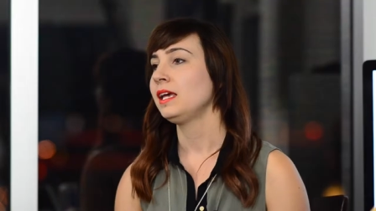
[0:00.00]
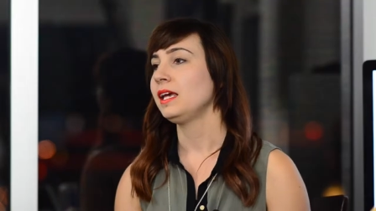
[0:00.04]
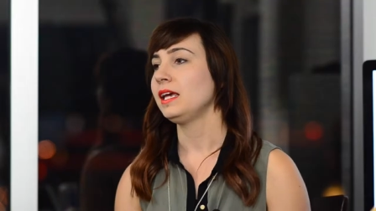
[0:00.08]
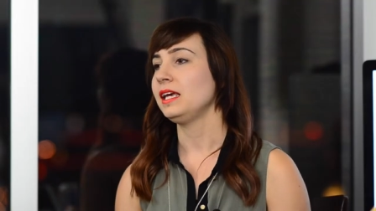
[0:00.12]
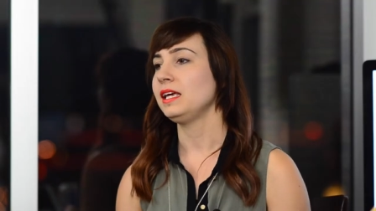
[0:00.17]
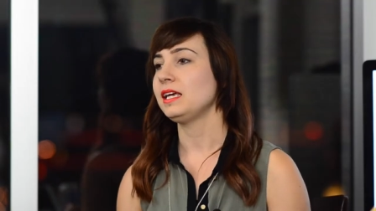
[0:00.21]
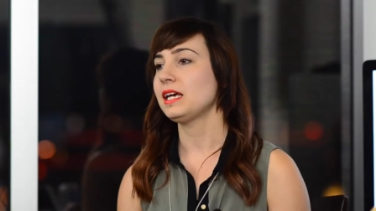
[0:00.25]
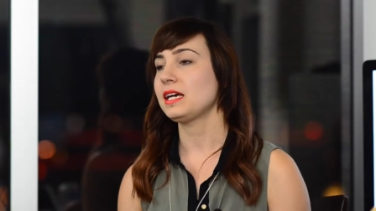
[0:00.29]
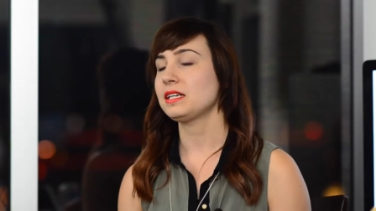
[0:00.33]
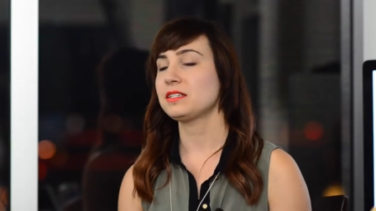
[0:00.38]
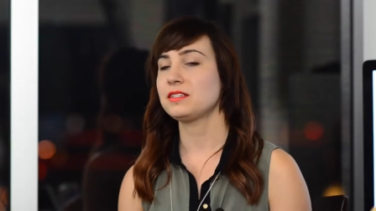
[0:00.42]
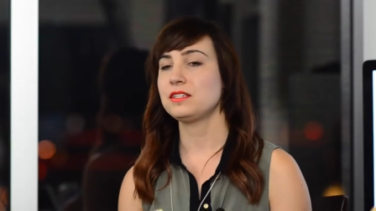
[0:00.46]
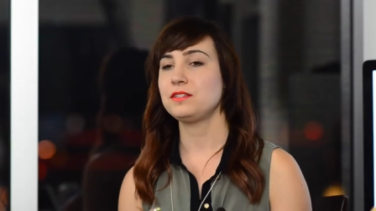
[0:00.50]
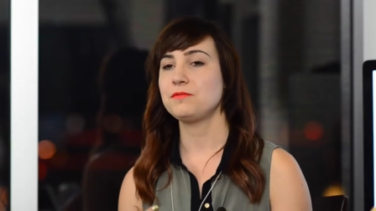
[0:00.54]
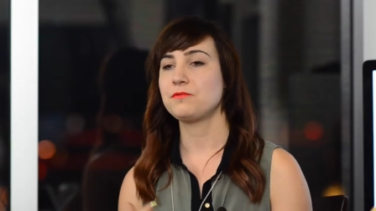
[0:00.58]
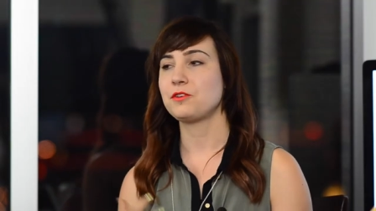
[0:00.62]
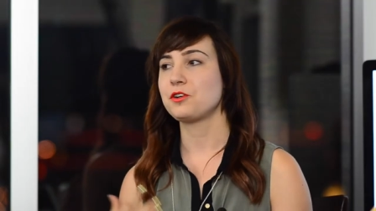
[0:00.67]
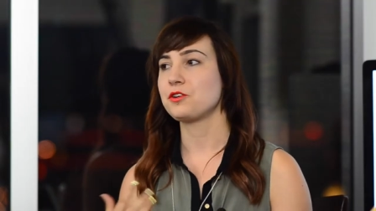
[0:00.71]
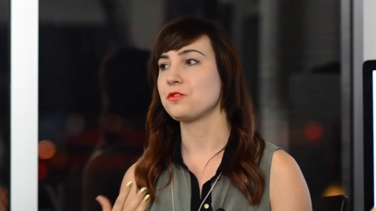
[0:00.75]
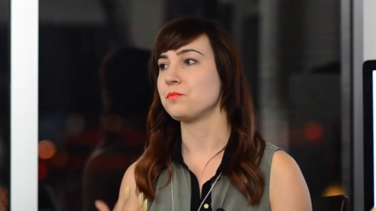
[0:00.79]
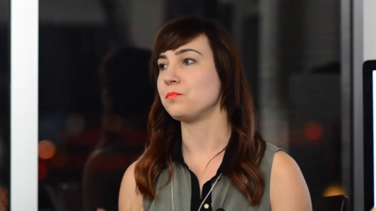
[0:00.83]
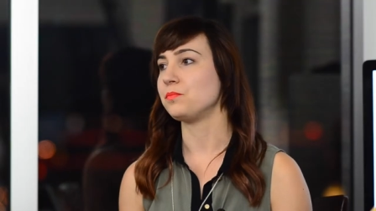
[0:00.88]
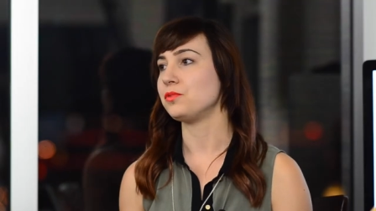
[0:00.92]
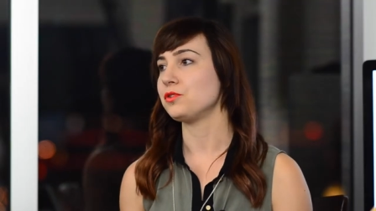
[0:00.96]
He actually
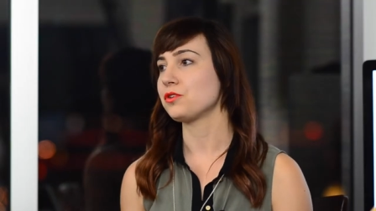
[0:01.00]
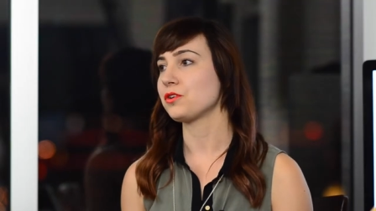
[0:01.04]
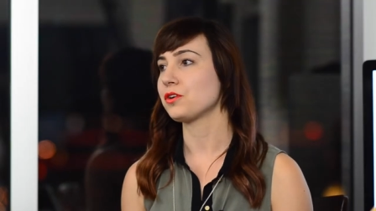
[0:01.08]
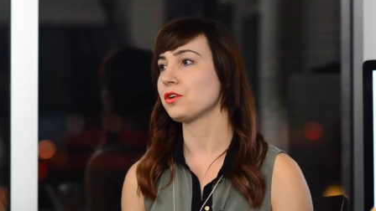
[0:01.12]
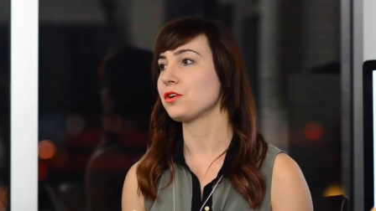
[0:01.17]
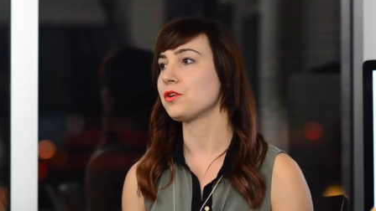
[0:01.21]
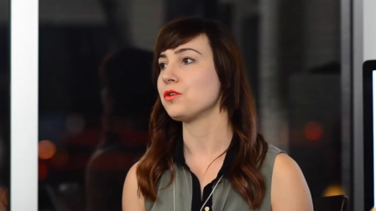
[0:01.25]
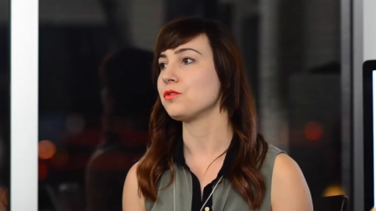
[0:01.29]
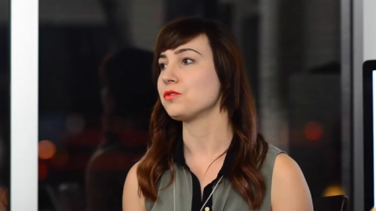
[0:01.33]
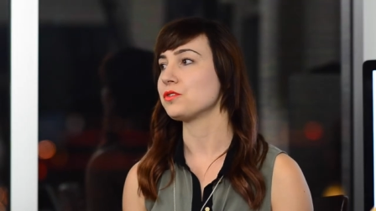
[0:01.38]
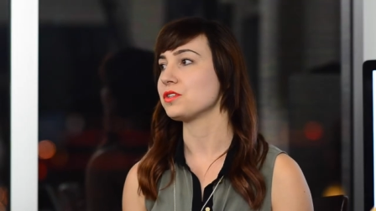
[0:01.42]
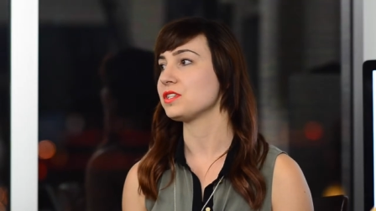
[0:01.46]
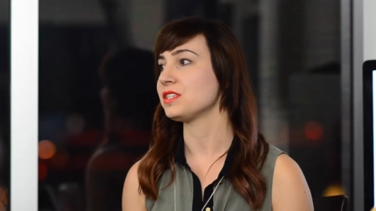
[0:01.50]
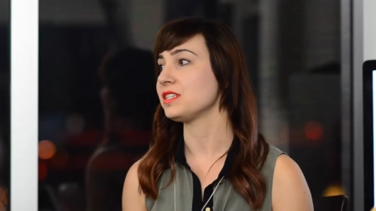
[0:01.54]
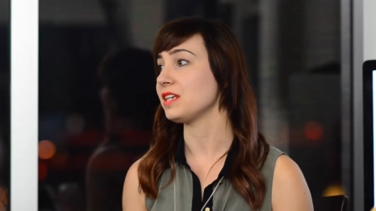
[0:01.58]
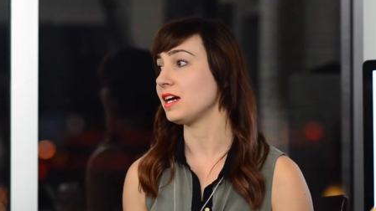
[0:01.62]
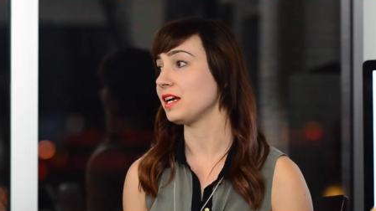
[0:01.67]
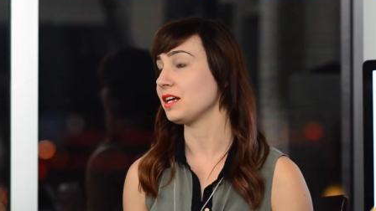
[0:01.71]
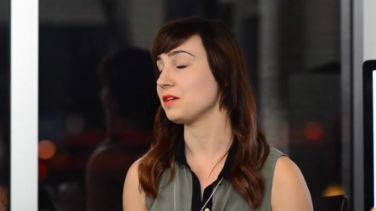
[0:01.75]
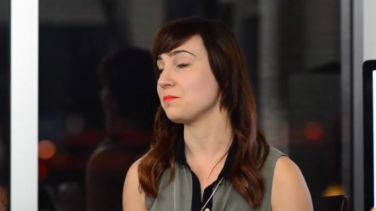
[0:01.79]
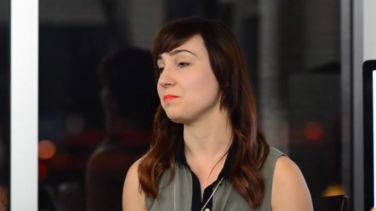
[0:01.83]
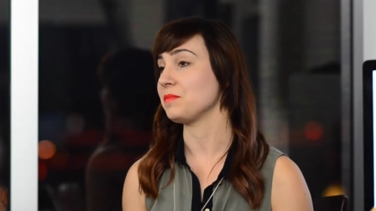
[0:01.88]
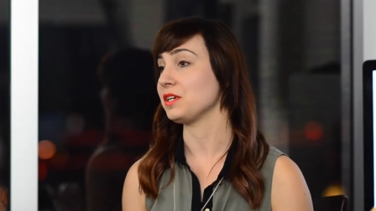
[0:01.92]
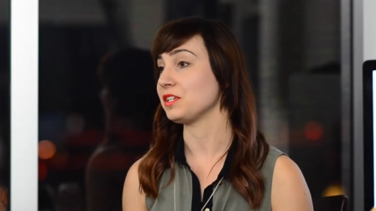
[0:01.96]
wrote a book called
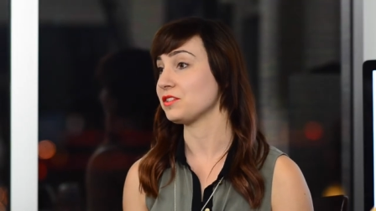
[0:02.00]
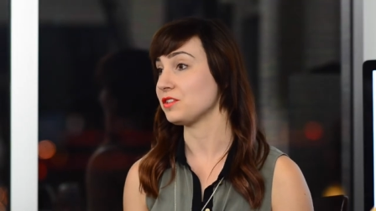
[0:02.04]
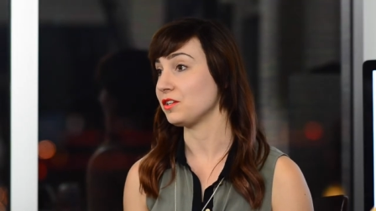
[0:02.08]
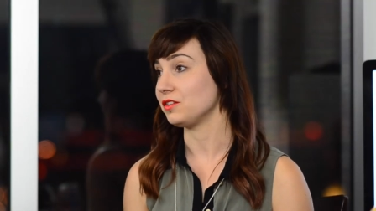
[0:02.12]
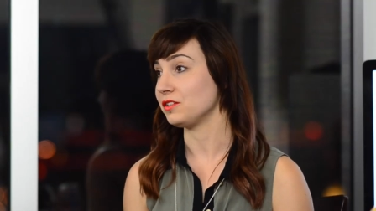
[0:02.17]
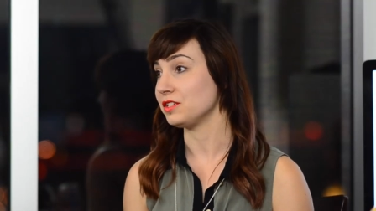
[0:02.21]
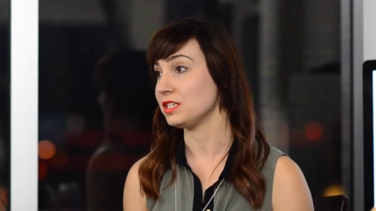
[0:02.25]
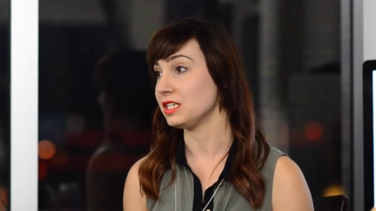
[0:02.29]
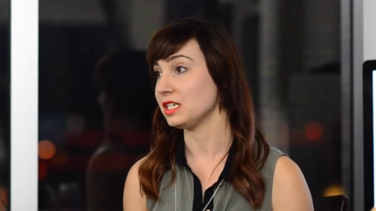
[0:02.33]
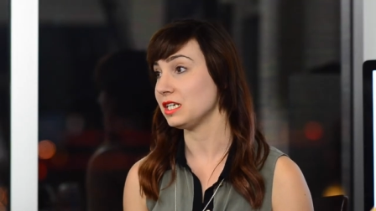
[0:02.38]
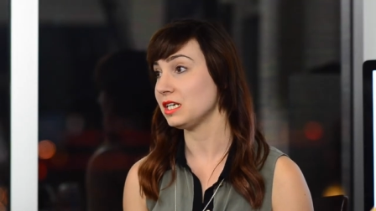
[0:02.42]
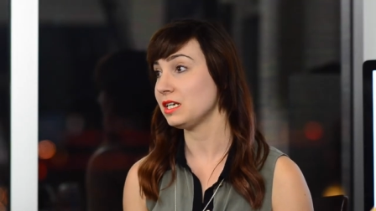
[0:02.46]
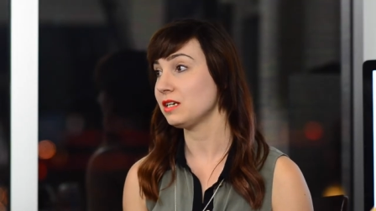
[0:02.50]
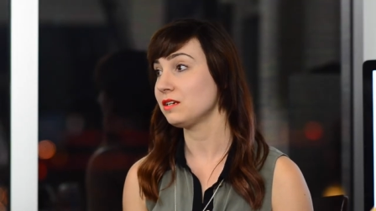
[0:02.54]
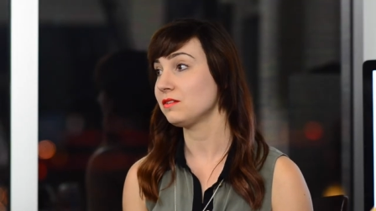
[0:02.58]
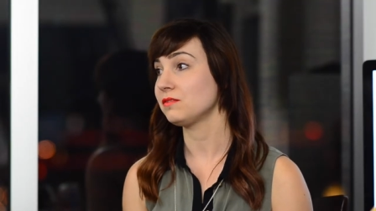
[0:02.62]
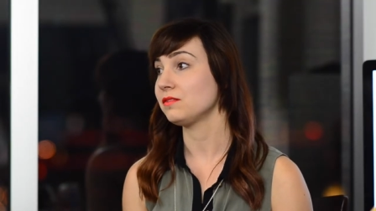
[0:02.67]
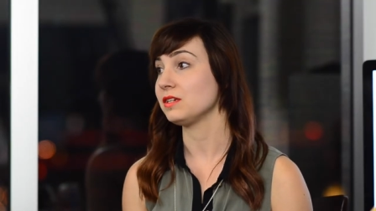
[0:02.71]
Startup Mixology,